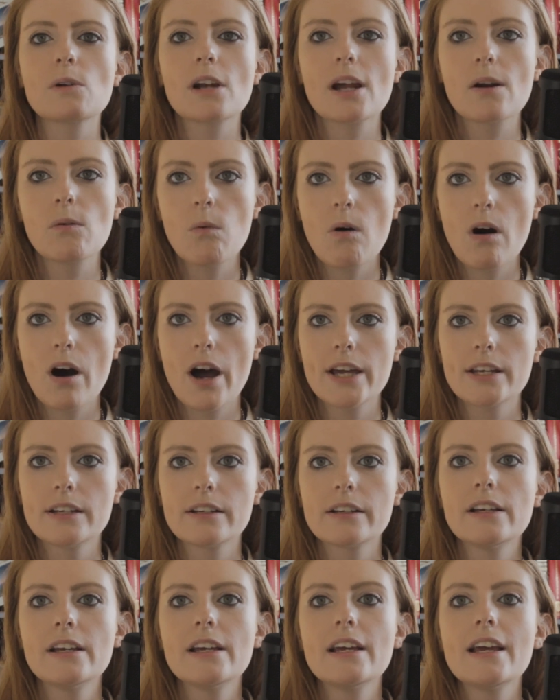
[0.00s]
what I want.
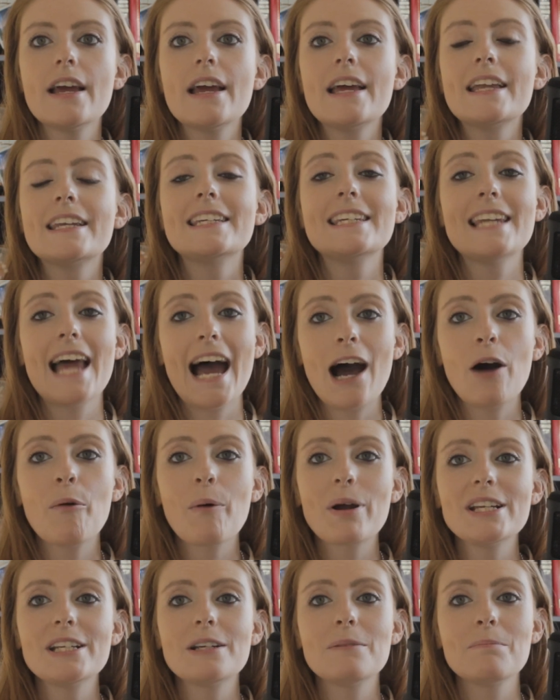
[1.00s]

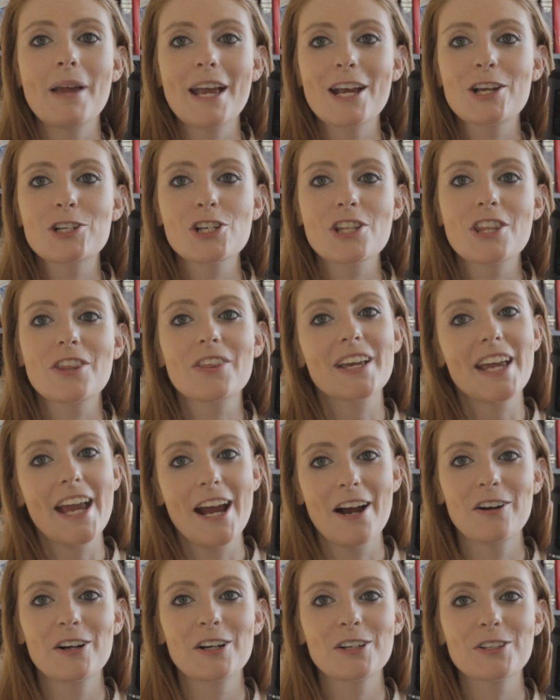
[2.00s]
Now I need to make sure that the
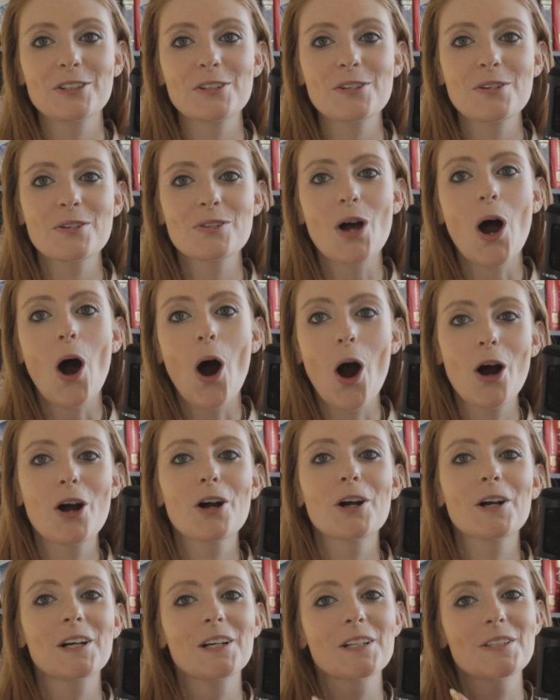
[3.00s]
characters
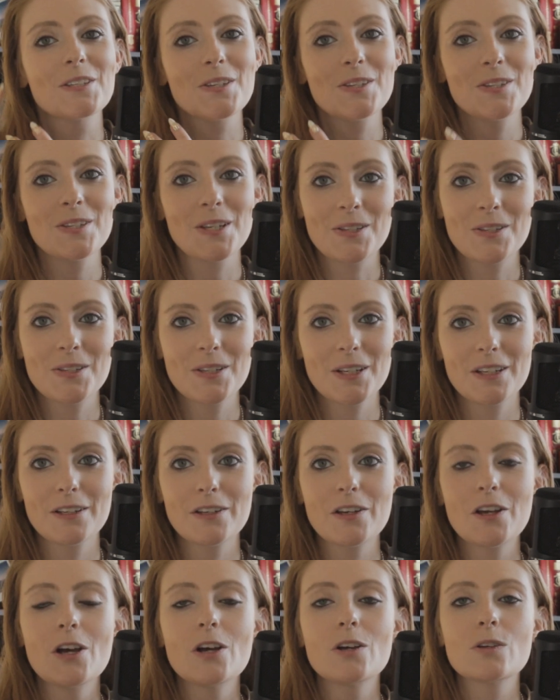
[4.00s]
are consistent.
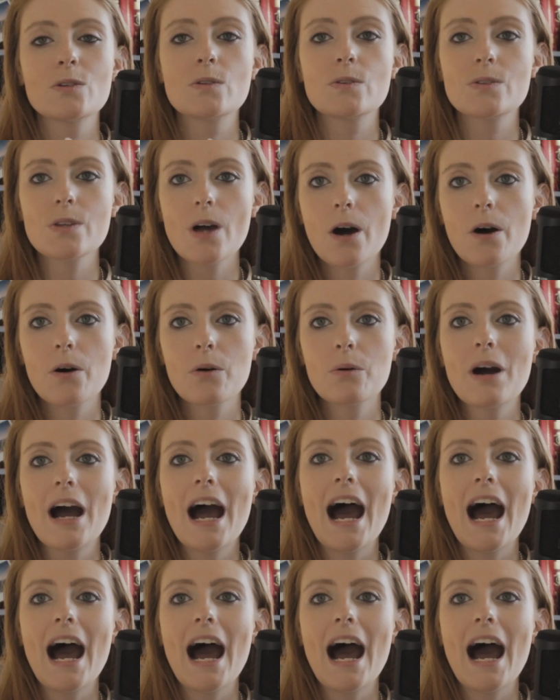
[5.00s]
So